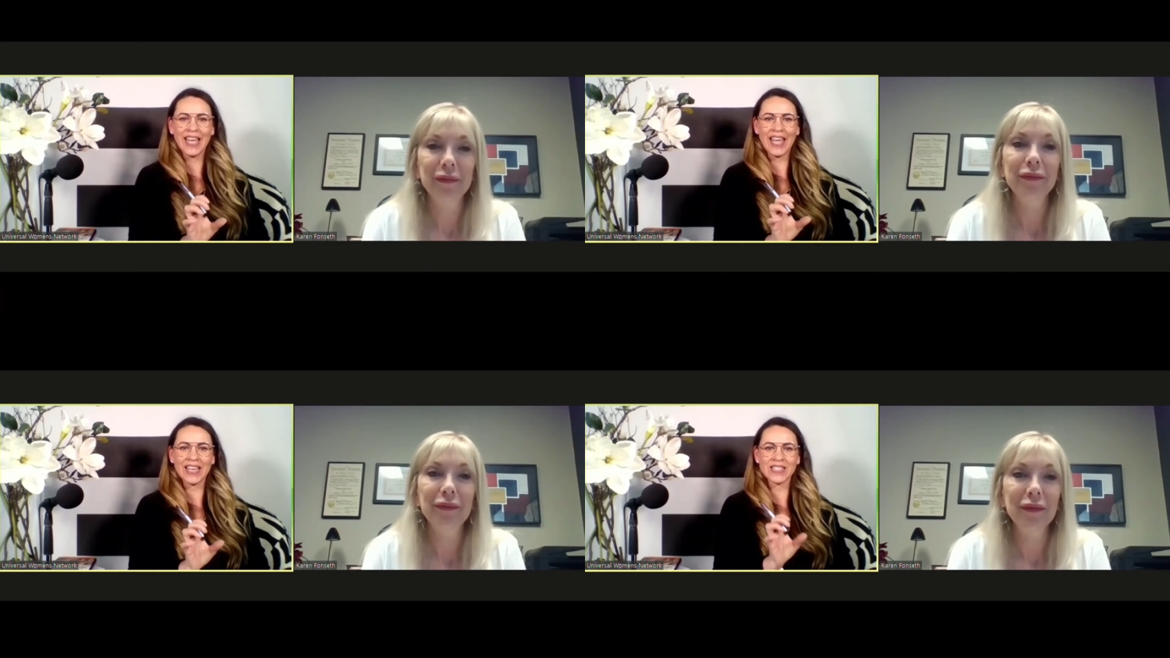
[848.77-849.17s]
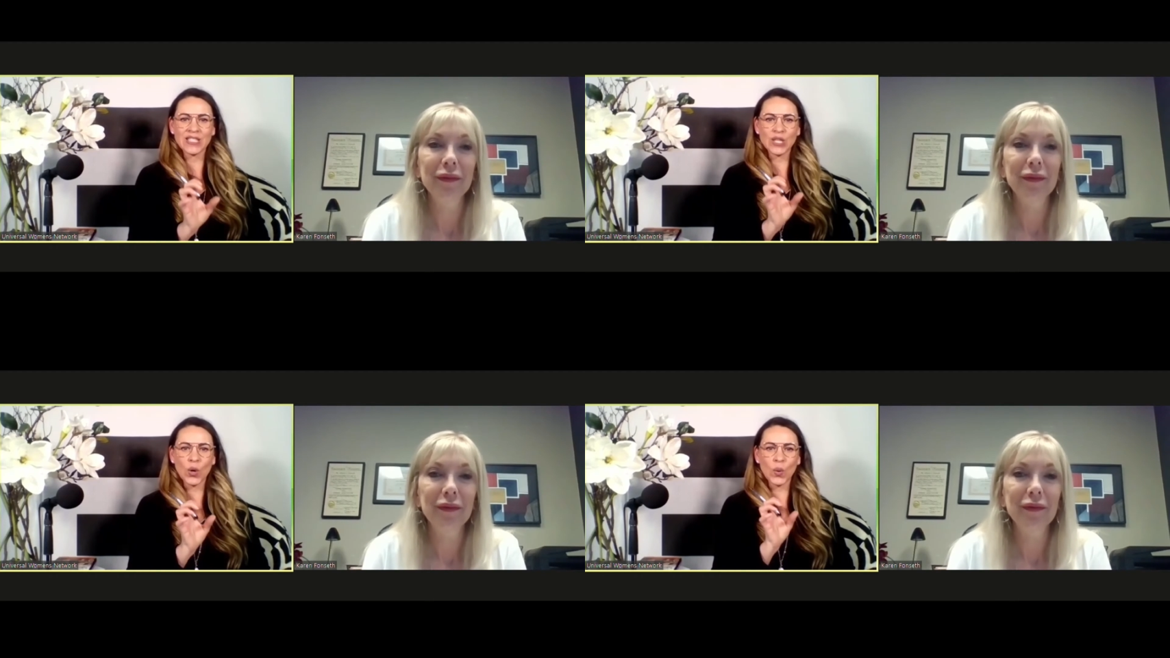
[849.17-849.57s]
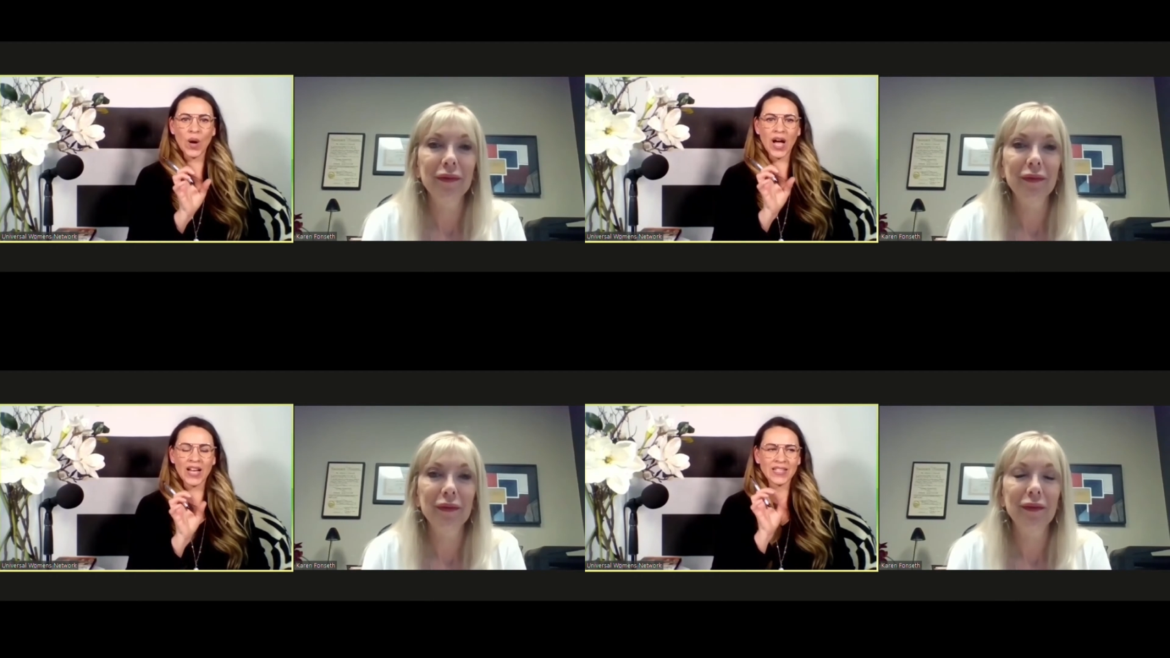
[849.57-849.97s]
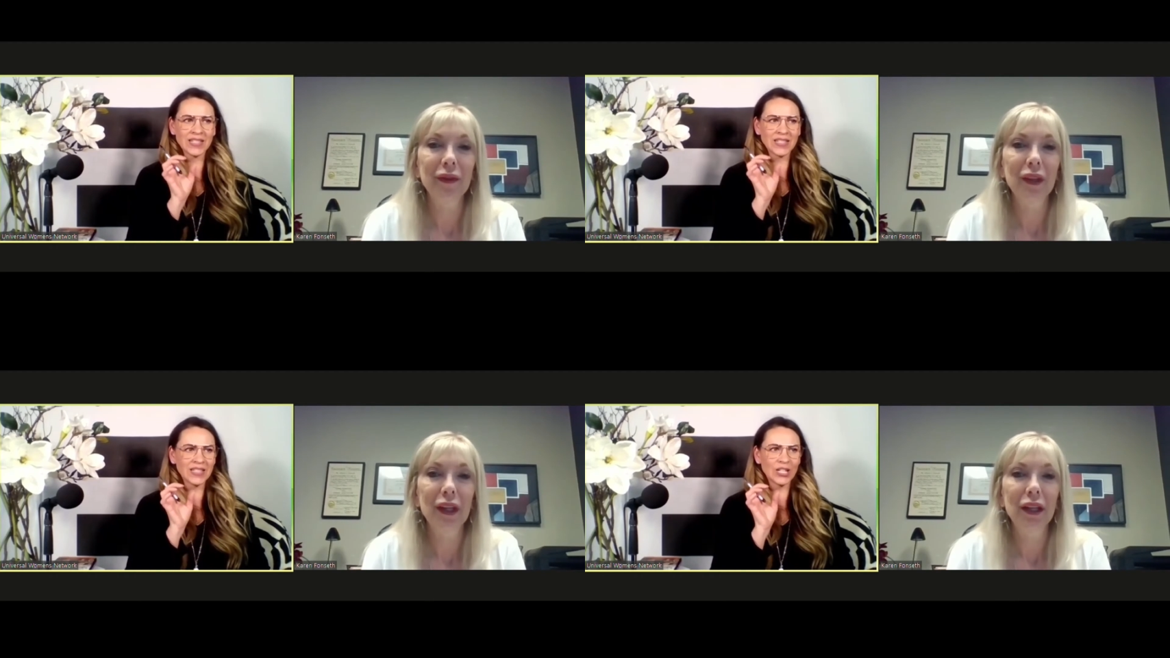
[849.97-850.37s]
Speaker 1: And so I,
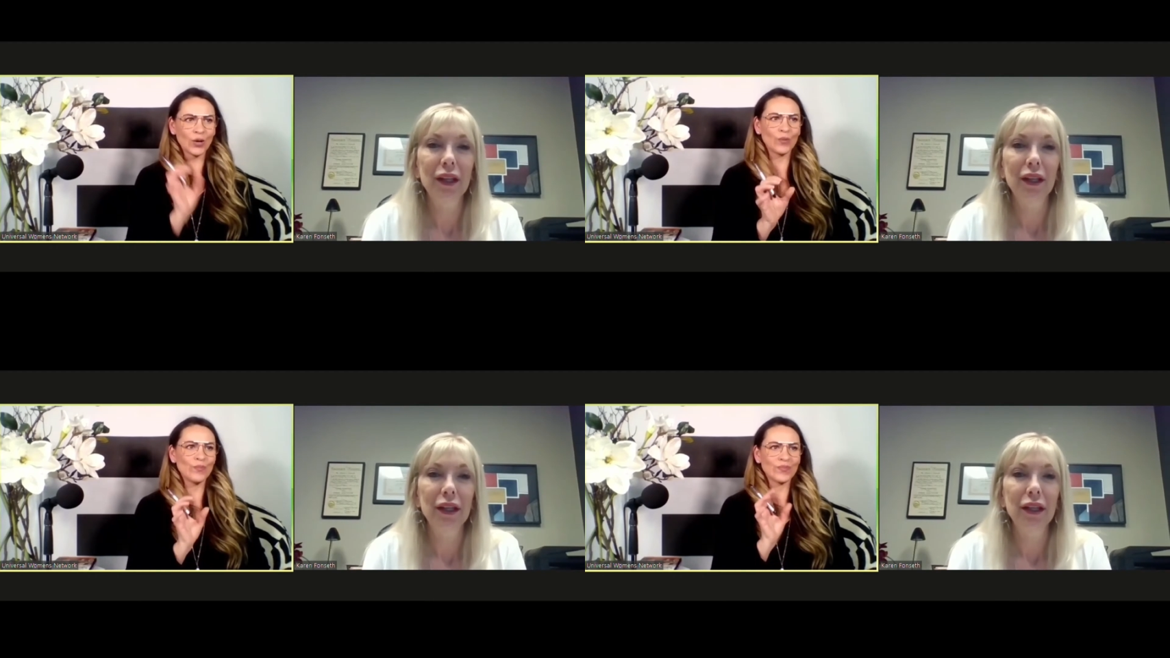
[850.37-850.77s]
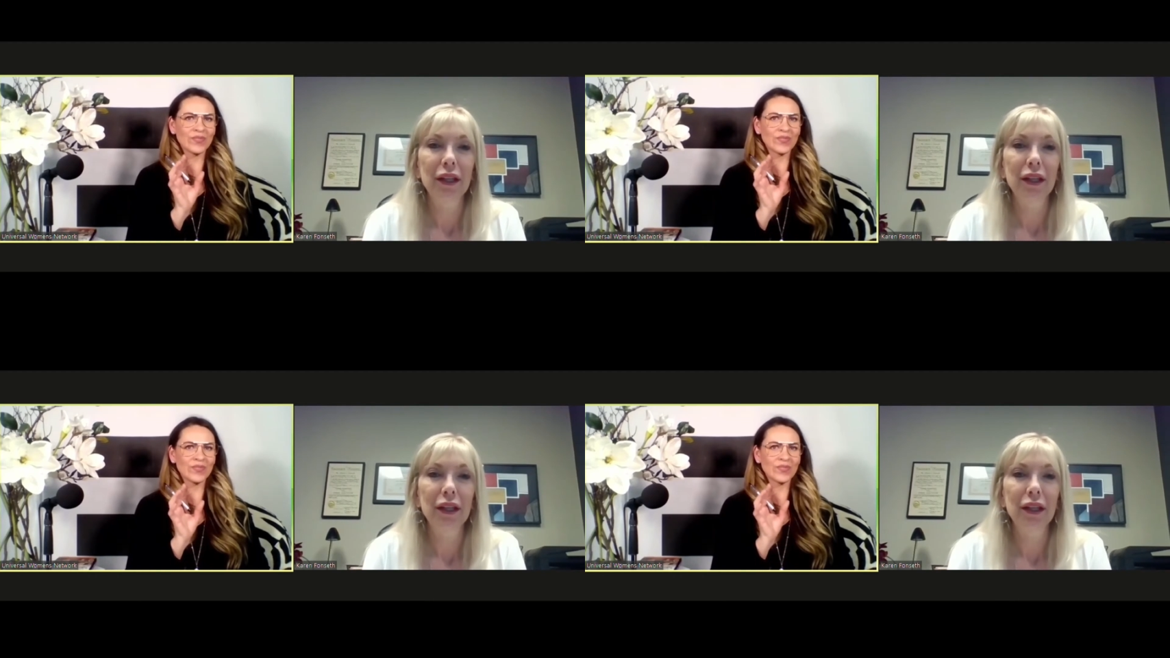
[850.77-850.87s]
you know,